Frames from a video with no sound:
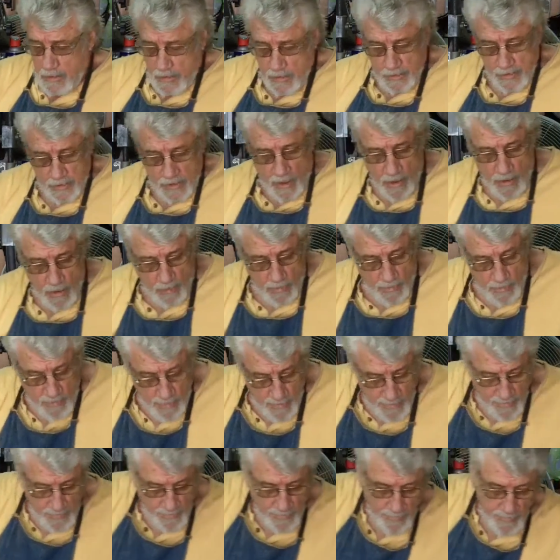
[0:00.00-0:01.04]
So
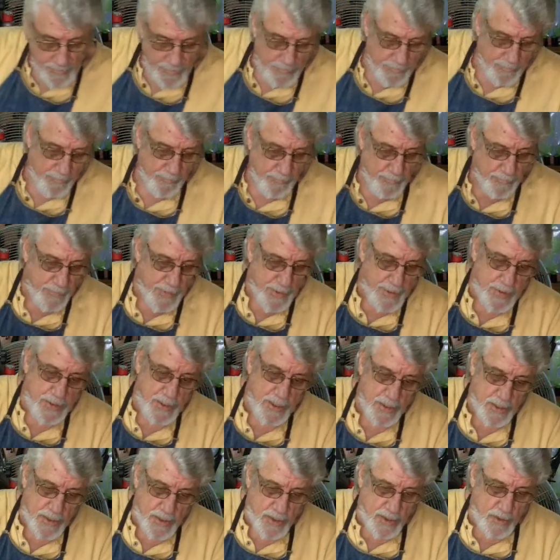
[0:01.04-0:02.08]
this
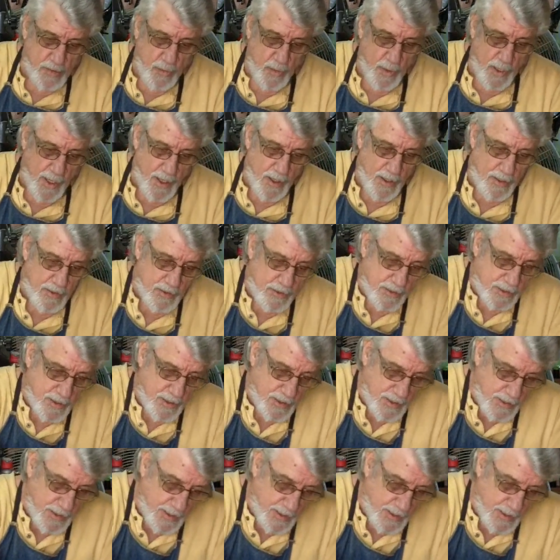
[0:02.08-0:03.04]
is square to